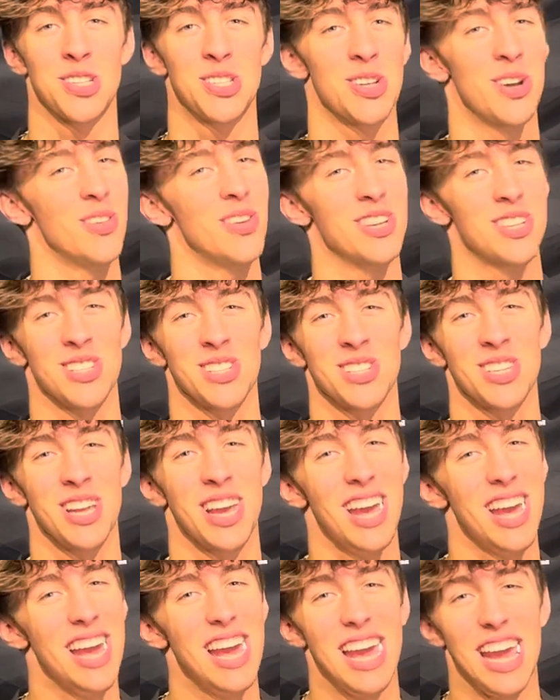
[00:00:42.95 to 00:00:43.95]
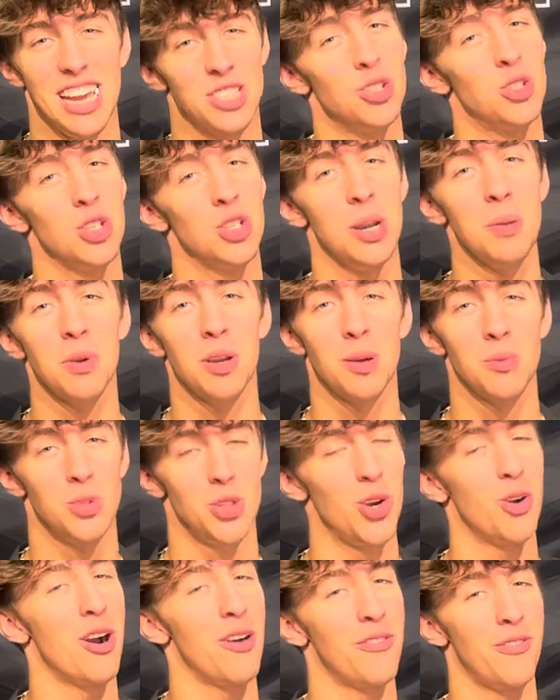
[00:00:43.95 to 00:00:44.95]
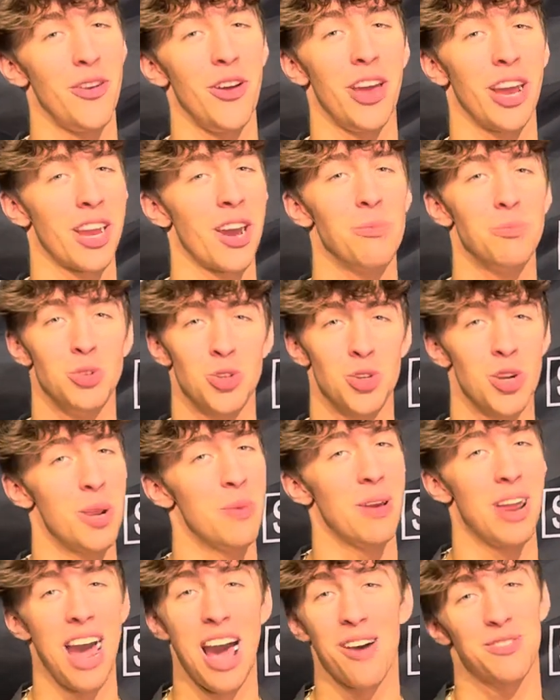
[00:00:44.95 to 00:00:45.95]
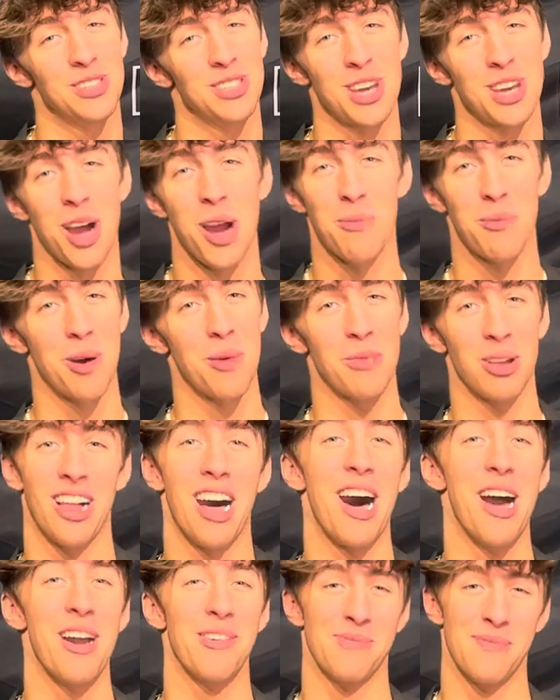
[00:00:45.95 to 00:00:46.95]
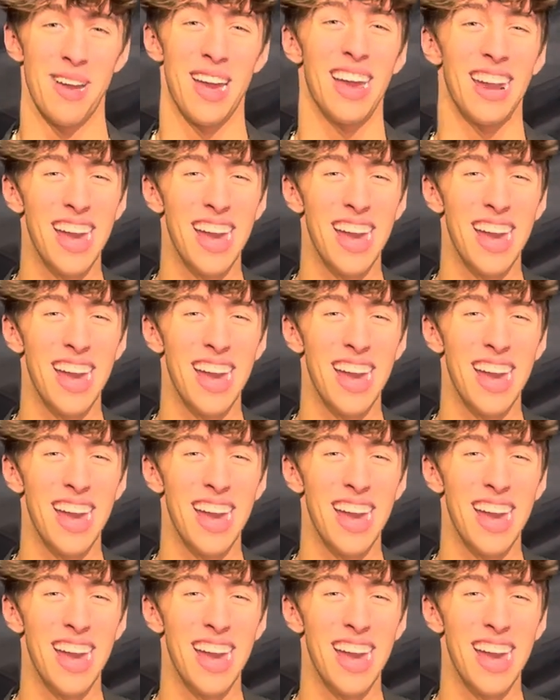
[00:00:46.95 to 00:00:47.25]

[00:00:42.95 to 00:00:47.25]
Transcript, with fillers: So this is, it's a dream come true. I feel like I'm dreaming half the time I'm alive, man.